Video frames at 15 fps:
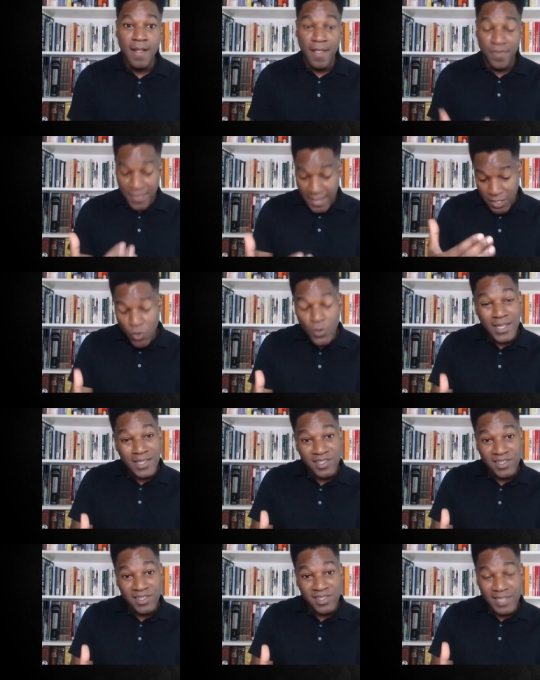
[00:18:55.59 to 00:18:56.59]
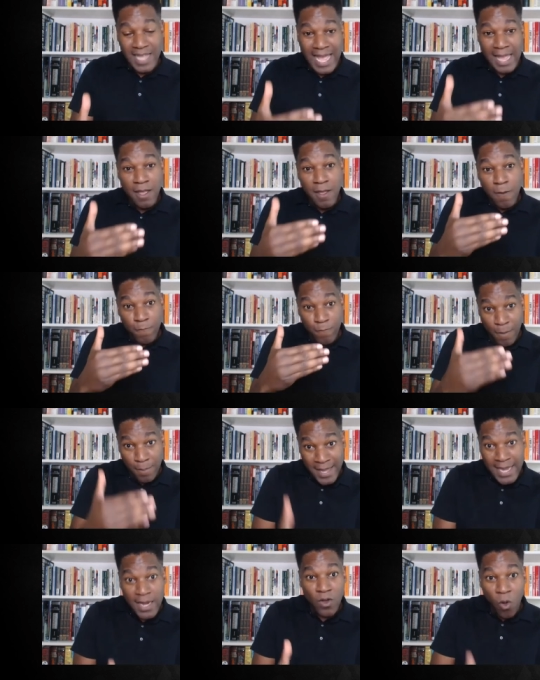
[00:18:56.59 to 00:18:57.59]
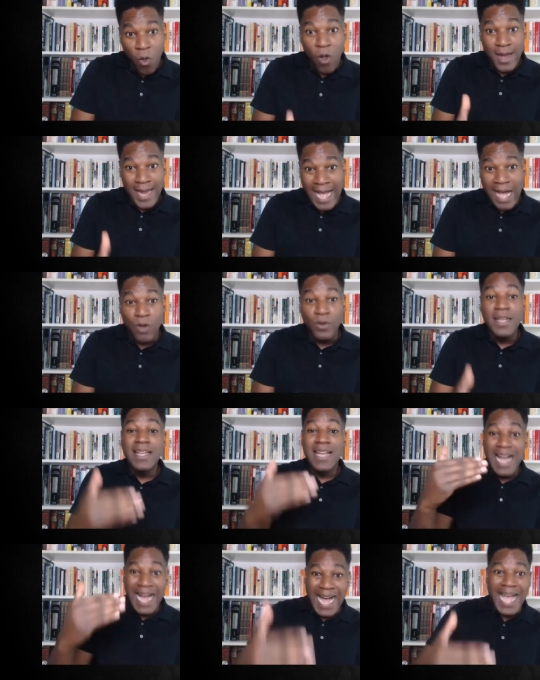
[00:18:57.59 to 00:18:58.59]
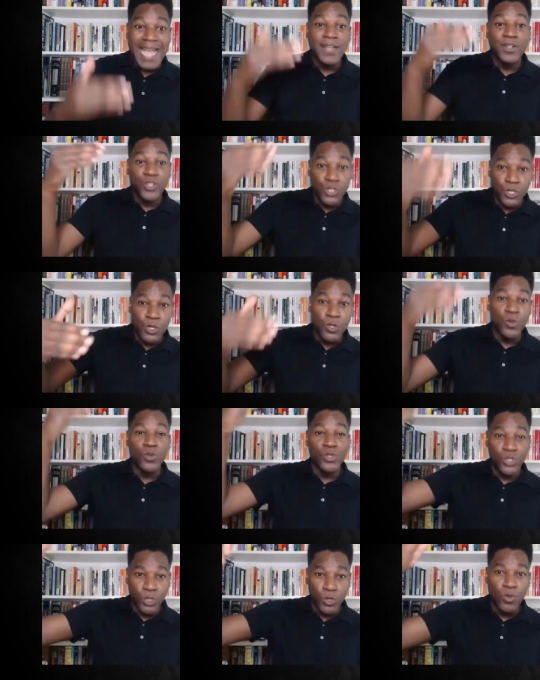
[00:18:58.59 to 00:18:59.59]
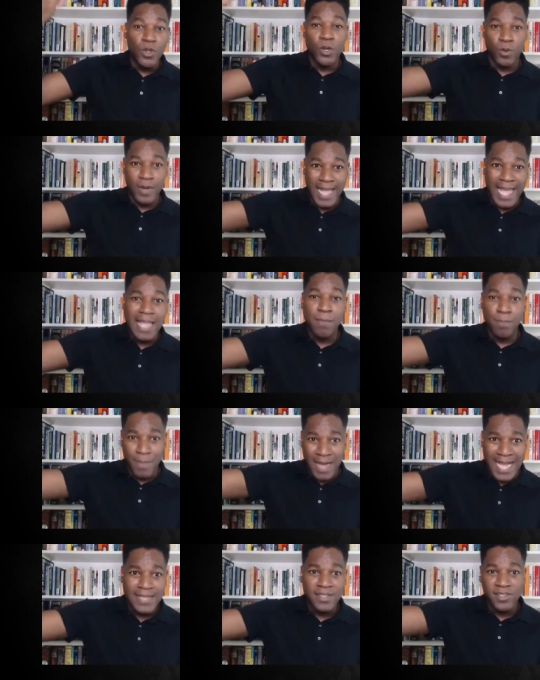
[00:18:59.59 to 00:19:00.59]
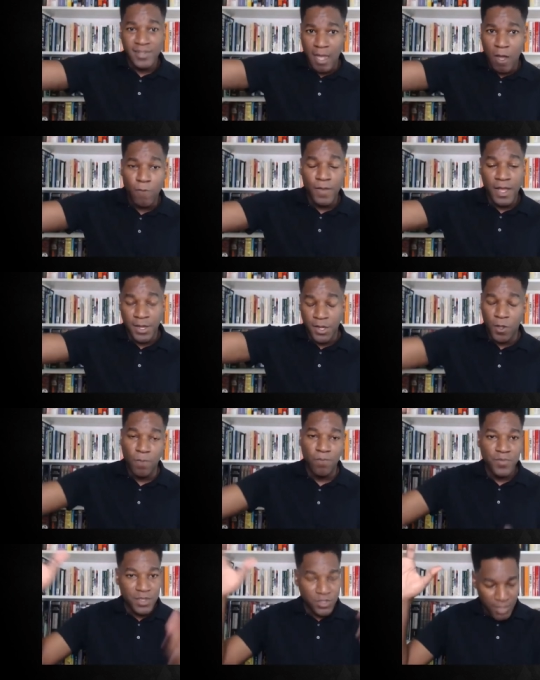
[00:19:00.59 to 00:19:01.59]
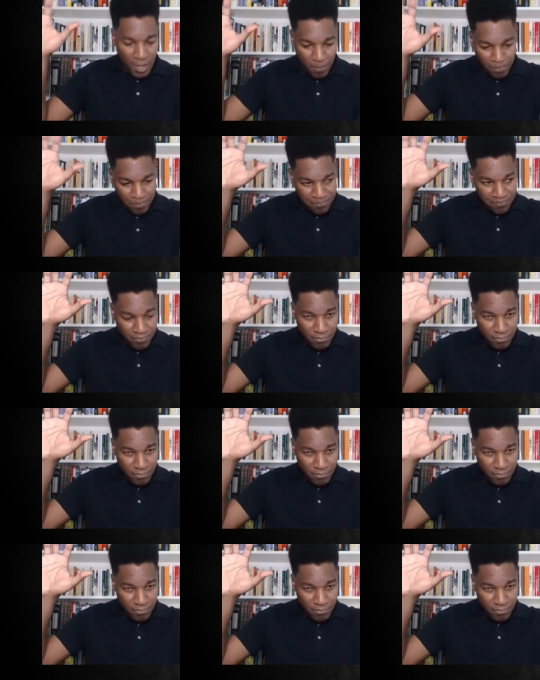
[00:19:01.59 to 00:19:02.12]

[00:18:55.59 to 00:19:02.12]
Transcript: And then you can say, from here on out, I choose to create myself anew. So